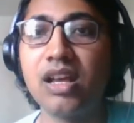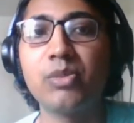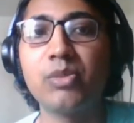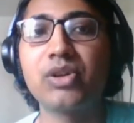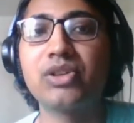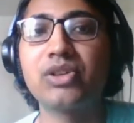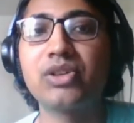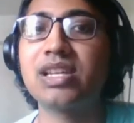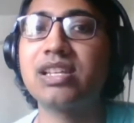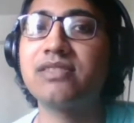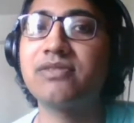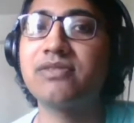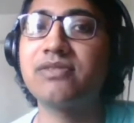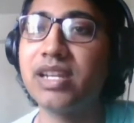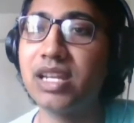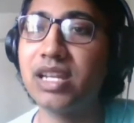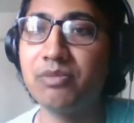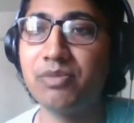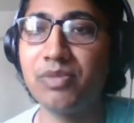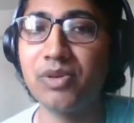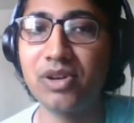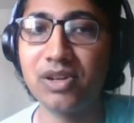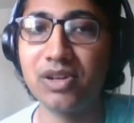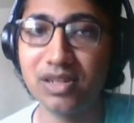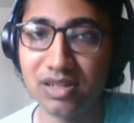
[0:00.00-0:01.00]
because that's very
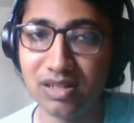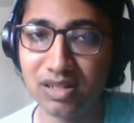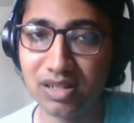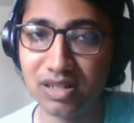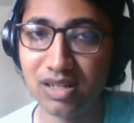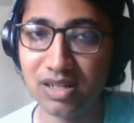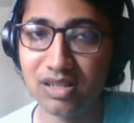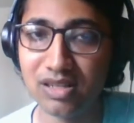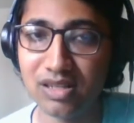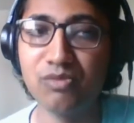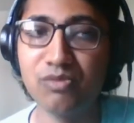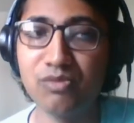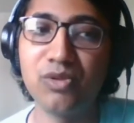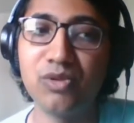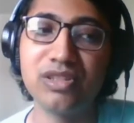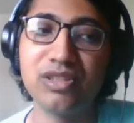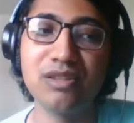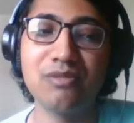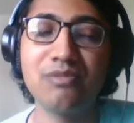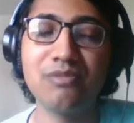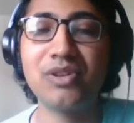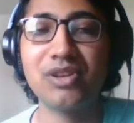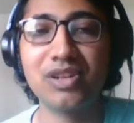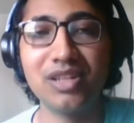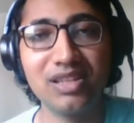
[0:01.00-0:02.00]
important. The
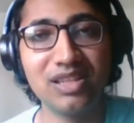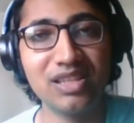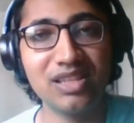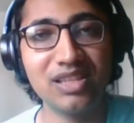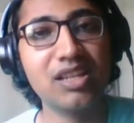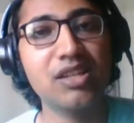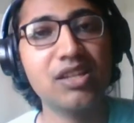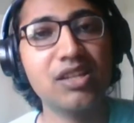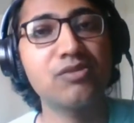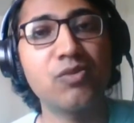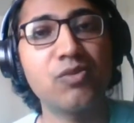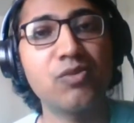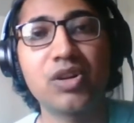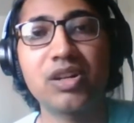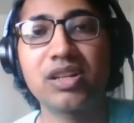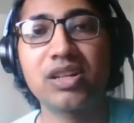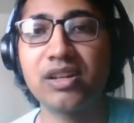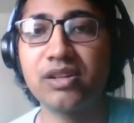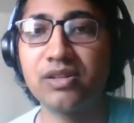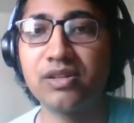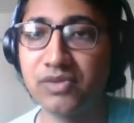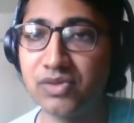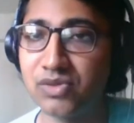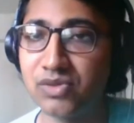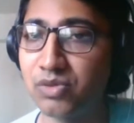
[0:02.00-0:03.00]
most important thing is what
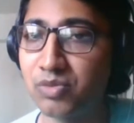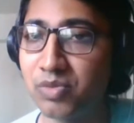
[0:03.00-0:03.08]
kind